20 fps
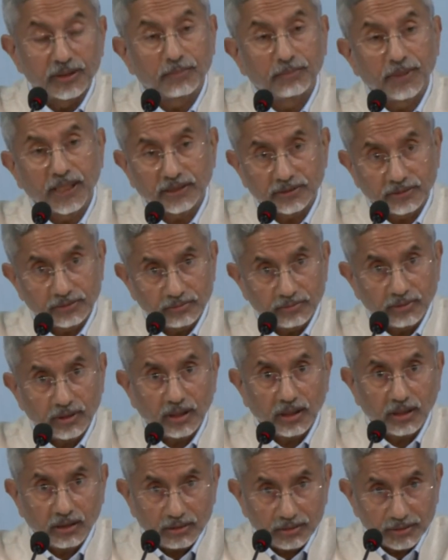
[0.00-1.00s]
Yeah, but
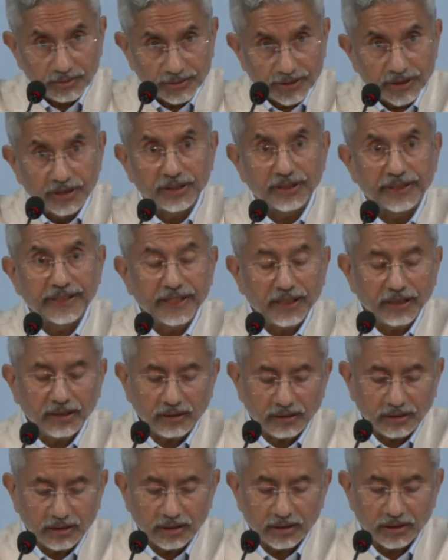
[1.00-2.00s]
here
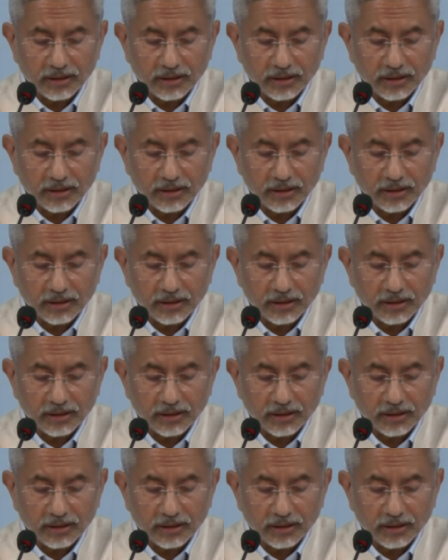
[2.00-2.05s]
again,